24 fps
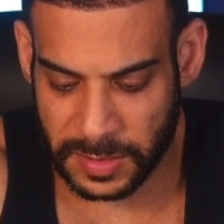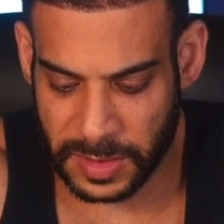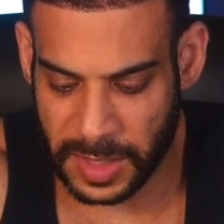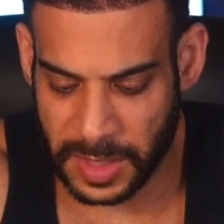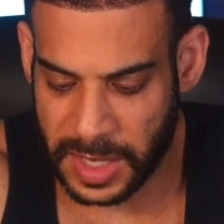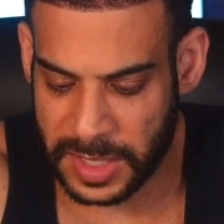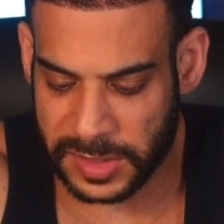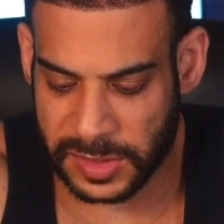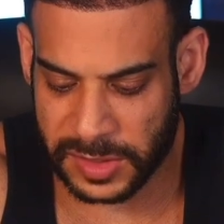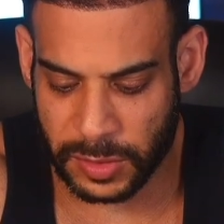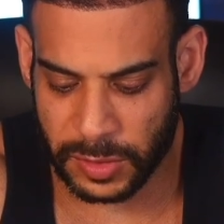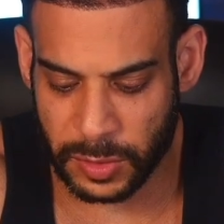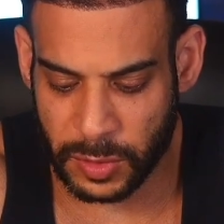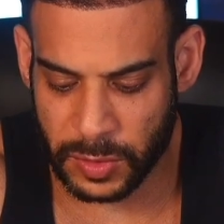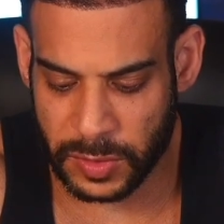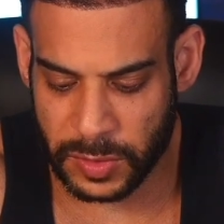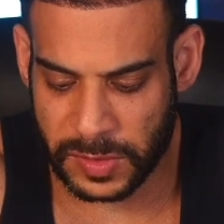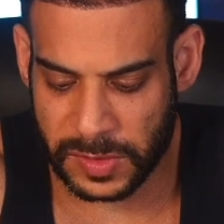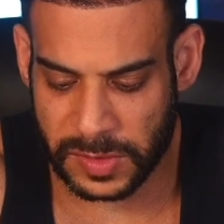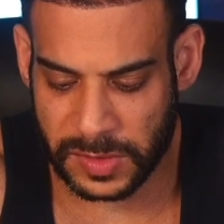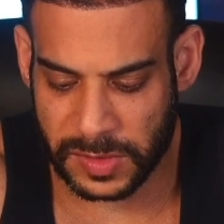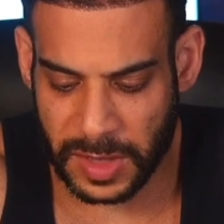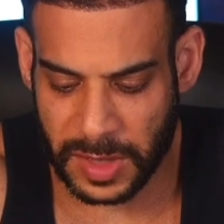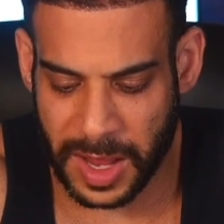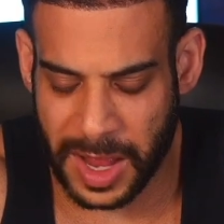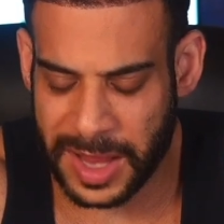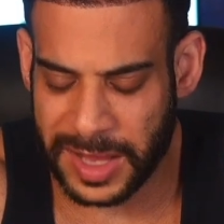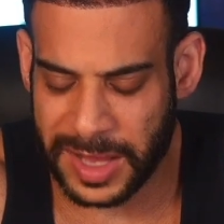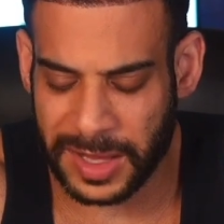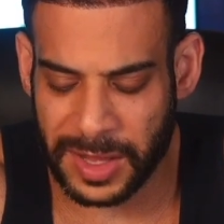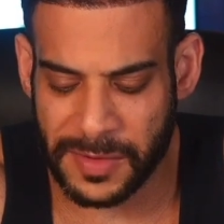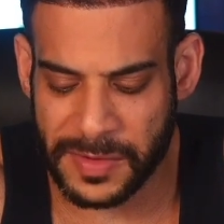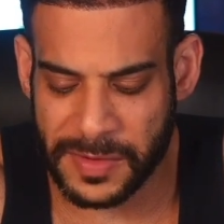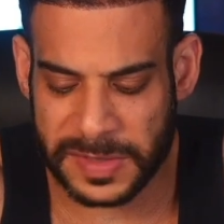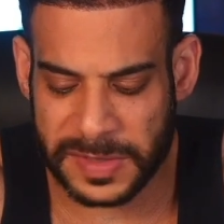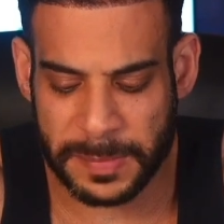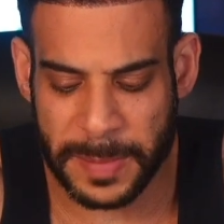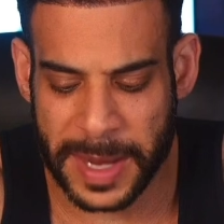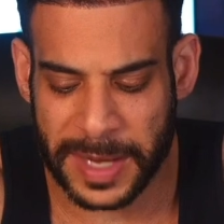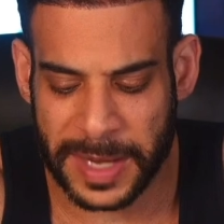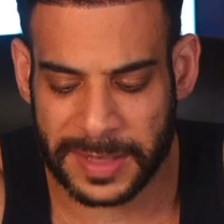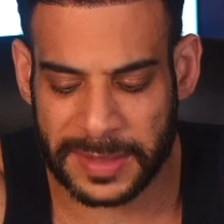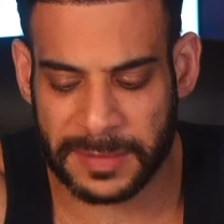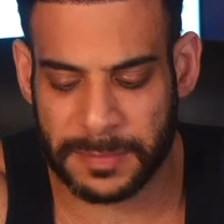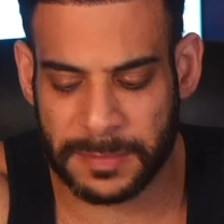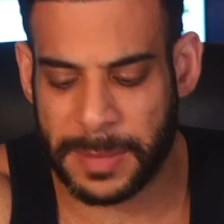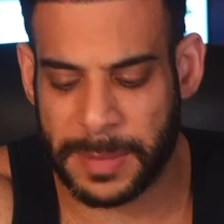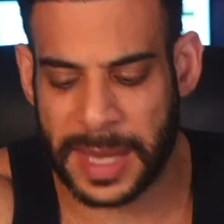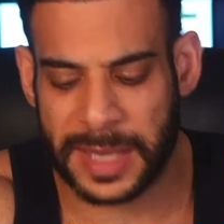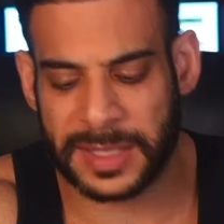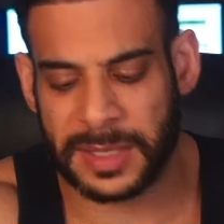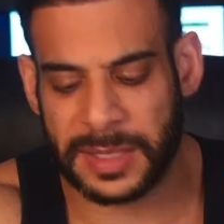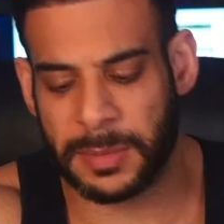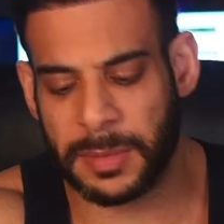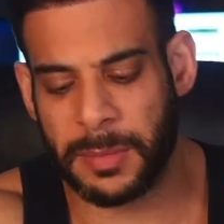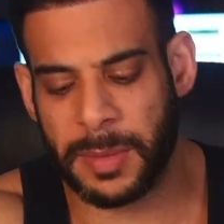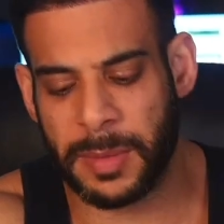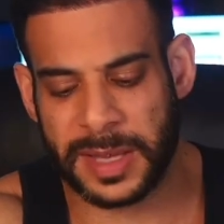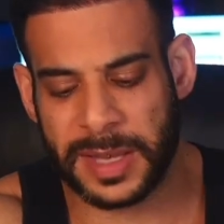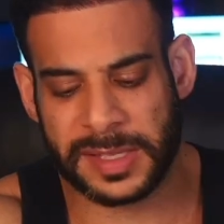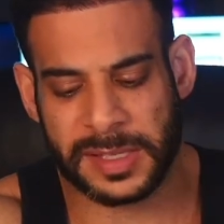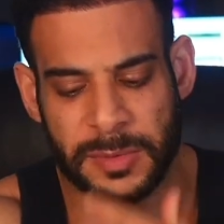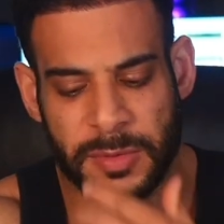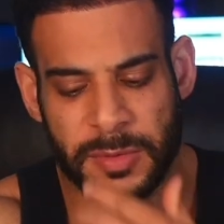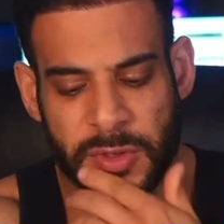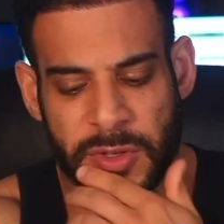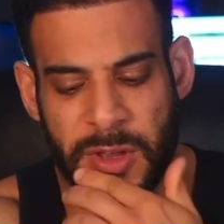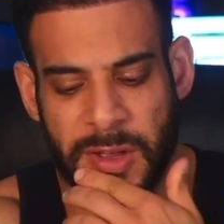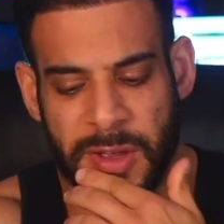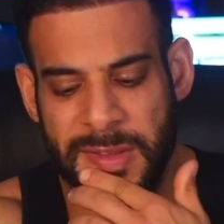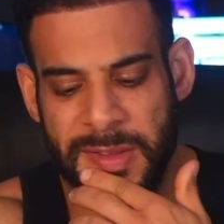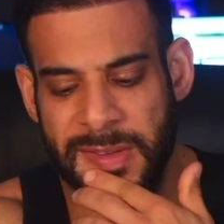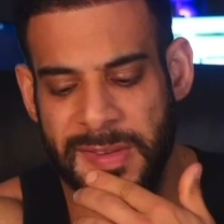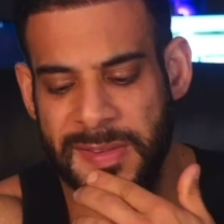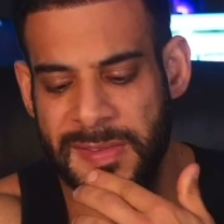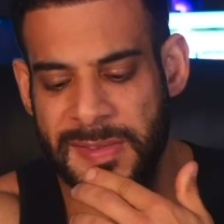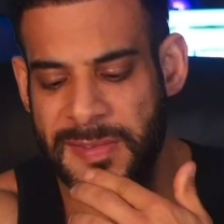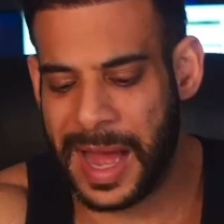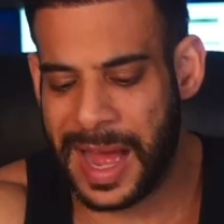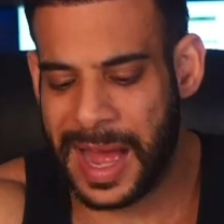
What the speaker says: Nice glutes. I love his back double bicep shot.